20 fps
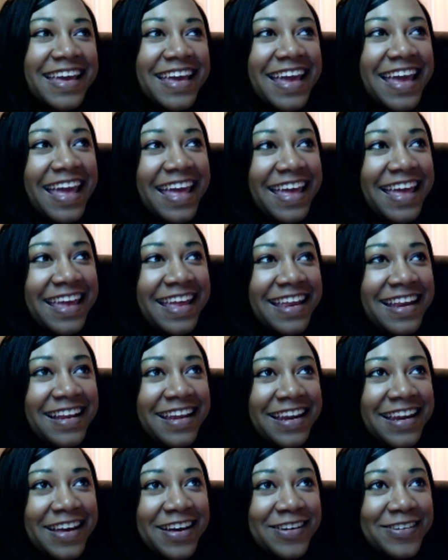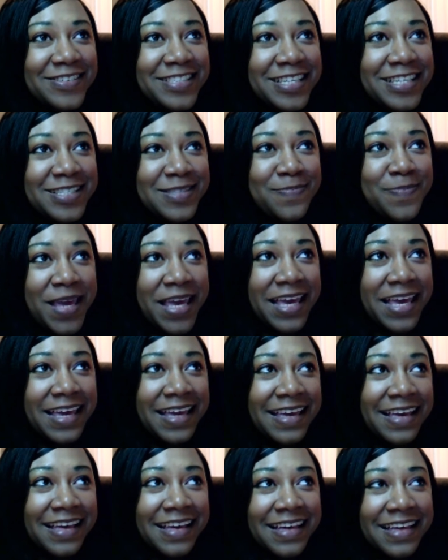and, just
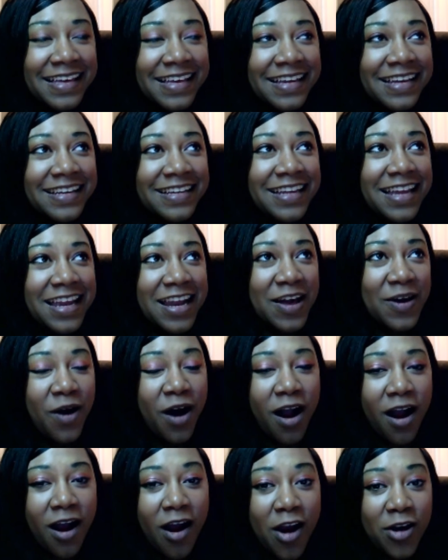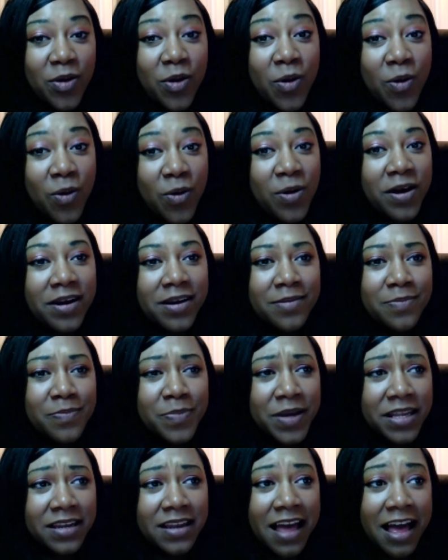being, hardcore.
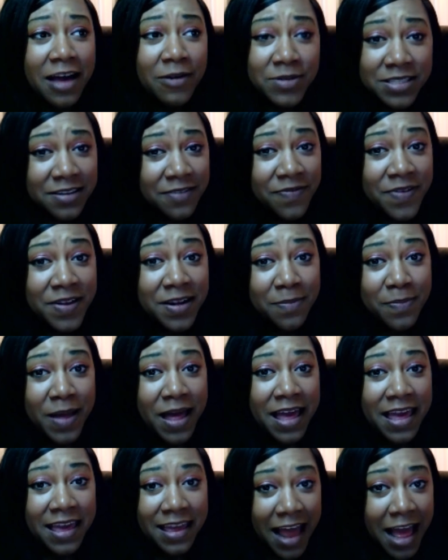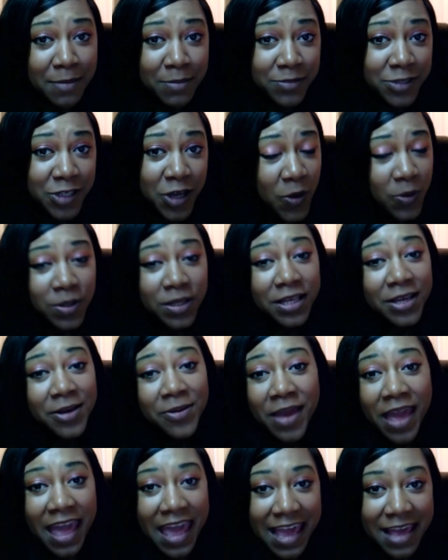But I wasn't offended by it. I'm totally
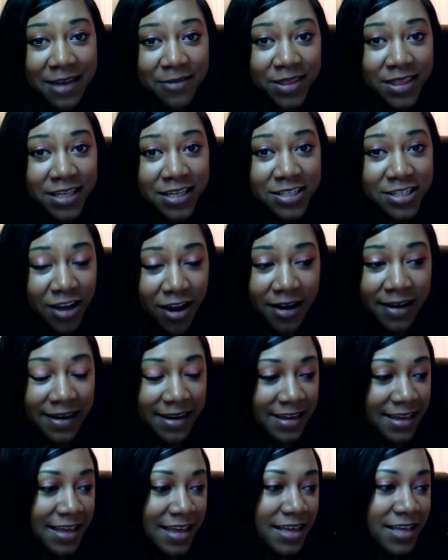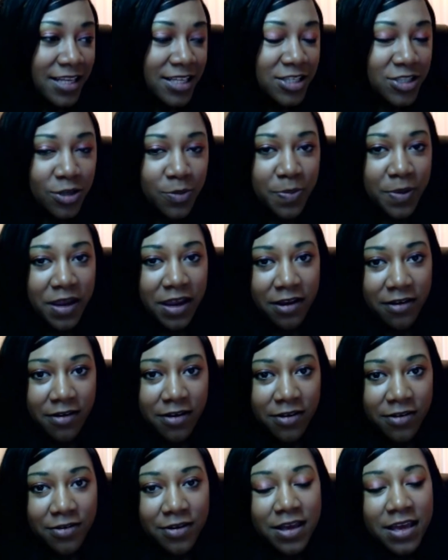okay with a dark
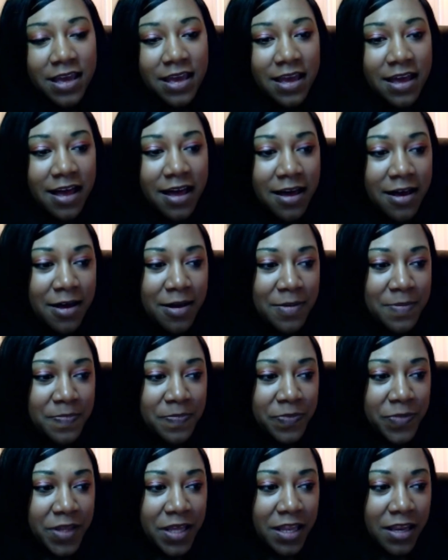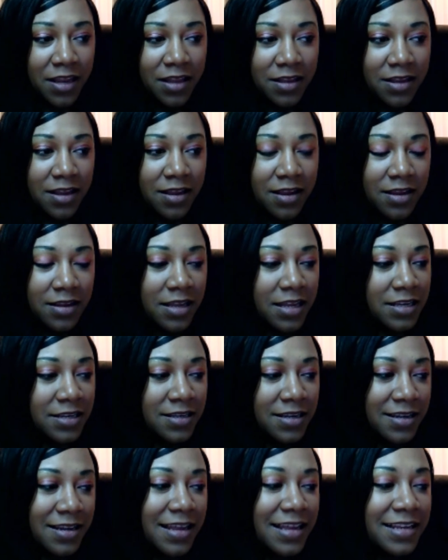superhero. And
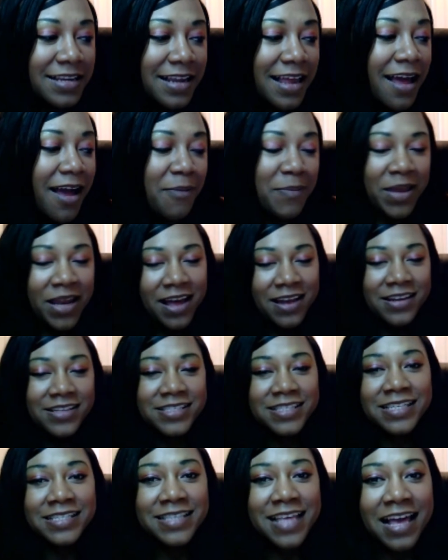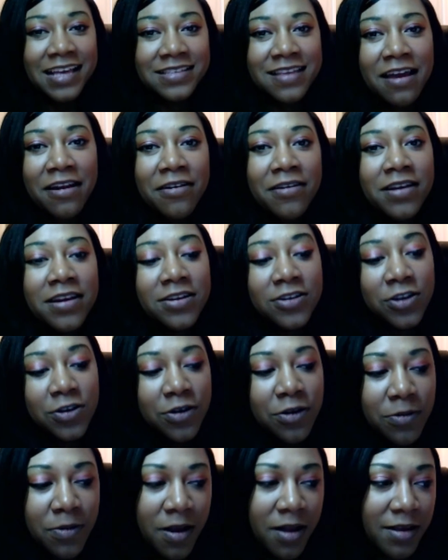I mean, honestly, Zack Snyder can do
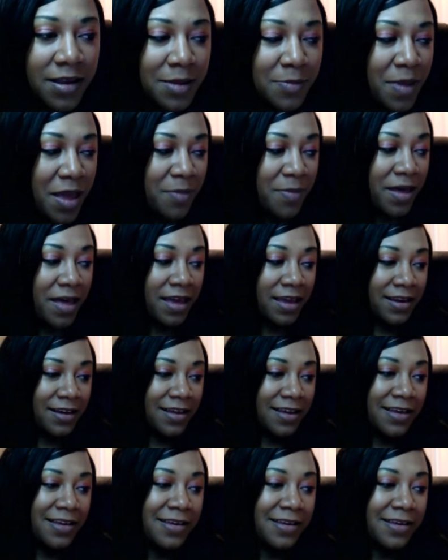no wrong in my mind.